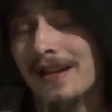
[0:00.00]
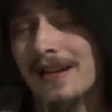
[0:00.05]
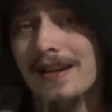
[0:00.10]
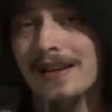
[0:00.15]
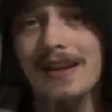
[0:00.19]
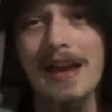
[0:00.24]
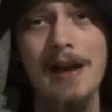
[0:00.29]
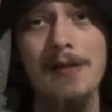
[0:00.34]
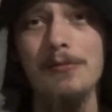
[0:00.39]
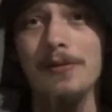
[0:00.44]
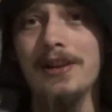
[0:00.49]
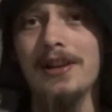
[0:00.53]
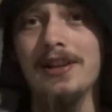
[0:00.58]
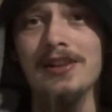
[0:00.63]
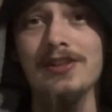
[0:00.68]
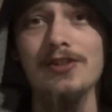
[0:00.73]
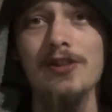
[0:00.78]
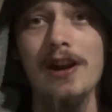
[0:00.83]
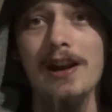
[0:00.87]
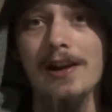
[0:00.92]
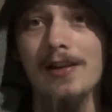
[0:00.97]
Can't wait to
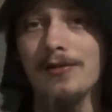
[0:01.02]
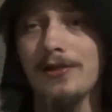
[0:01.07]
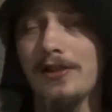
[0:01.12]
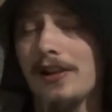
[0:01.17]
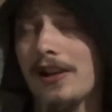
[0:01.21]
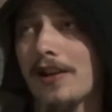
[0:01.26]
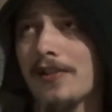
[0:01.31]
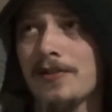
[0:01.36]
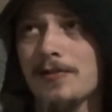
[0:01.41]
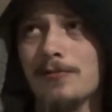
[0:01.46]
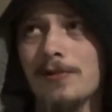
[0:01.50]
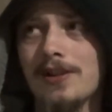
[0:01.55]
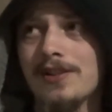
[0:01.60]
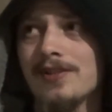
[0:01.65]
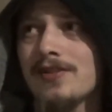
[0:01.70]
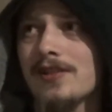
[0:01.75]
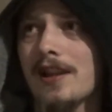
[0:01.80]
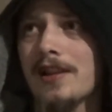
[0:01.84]
try out the other ones.